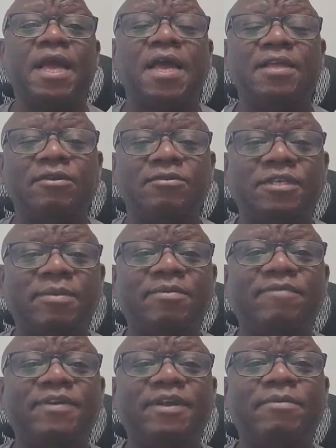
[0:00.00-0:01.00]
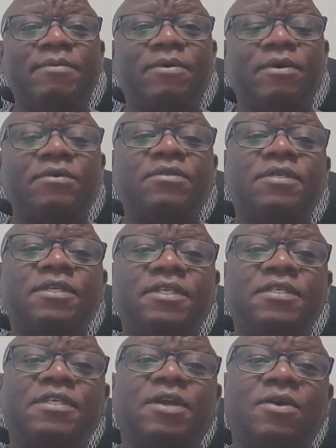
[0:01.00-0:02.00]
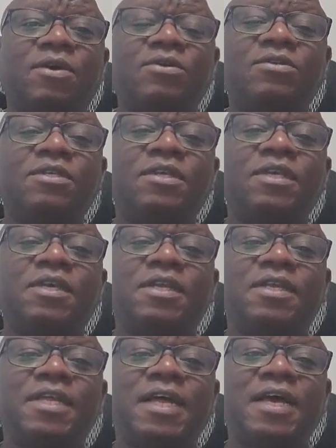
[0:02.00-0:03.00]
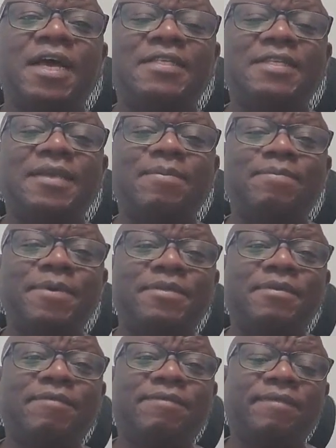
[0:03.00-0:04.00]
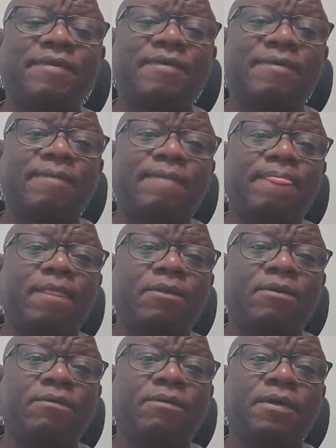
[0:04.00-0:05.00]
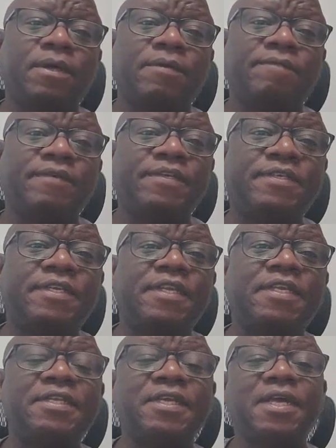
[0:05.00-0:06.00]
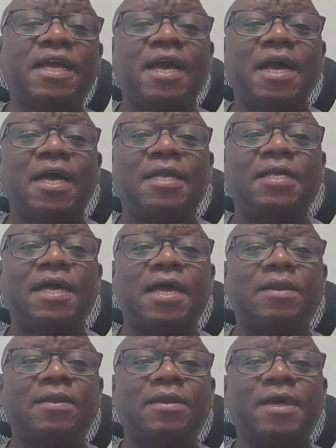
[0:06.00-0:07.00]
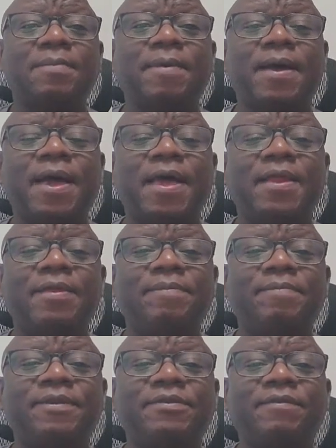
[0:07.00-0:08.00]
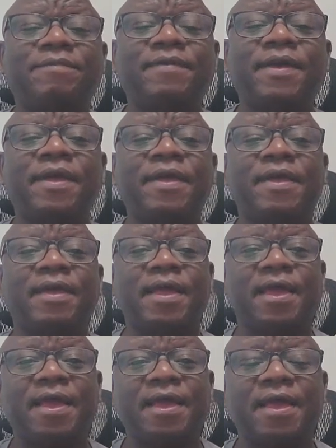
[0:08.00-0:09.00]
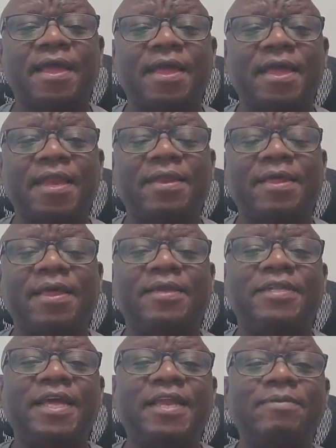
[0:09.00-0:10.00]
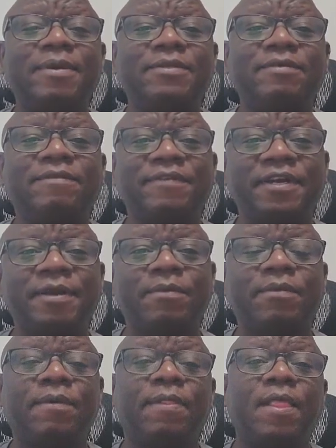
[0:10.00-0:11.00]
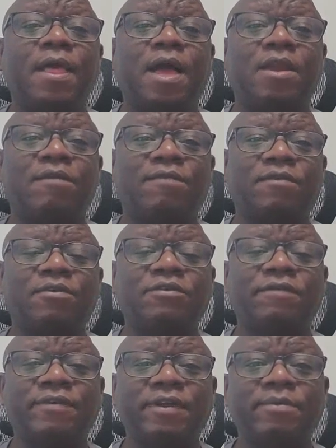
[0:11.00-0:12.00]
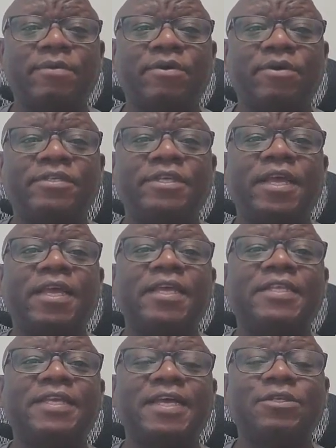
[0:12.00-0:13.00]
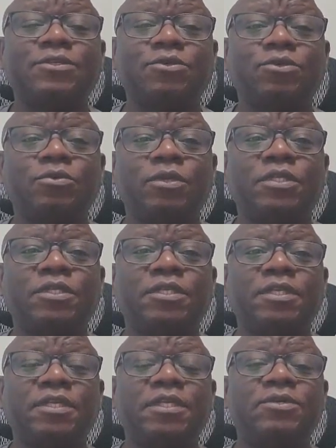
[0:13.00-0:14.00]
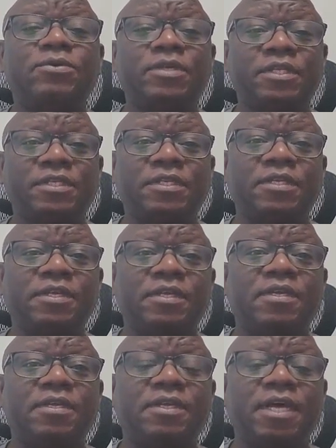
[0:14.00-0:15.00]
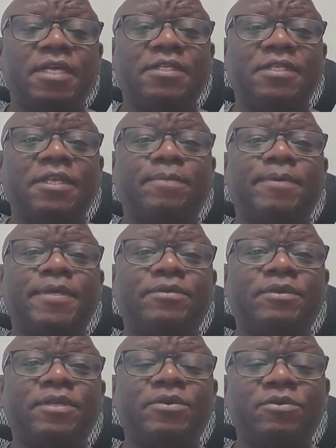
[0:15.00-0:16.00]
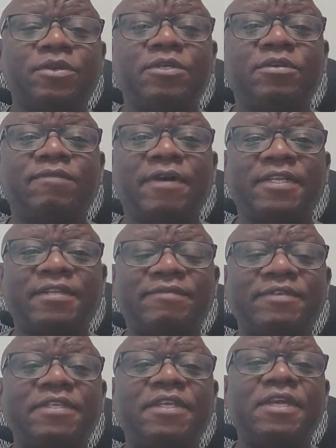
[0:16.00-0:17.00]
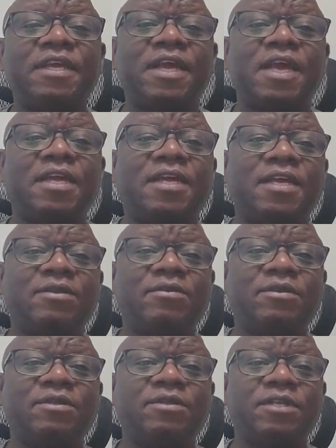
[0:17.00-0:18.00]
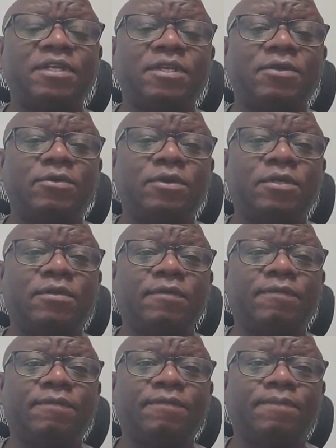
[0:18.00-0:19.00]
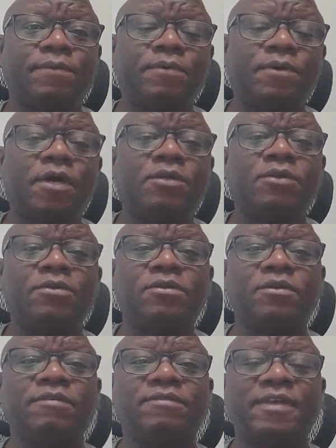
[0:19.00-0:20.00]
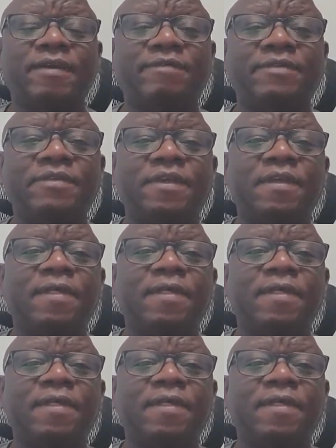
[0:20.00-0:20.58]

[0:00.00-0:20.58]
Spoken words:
and your semi-variable cost is a cost that has a bit of fixed in it, and another bit of the element of variable. And of course, your variable cost, it has to do with the unit. That depends on the unit of activity, either you need the unit of product or unit of service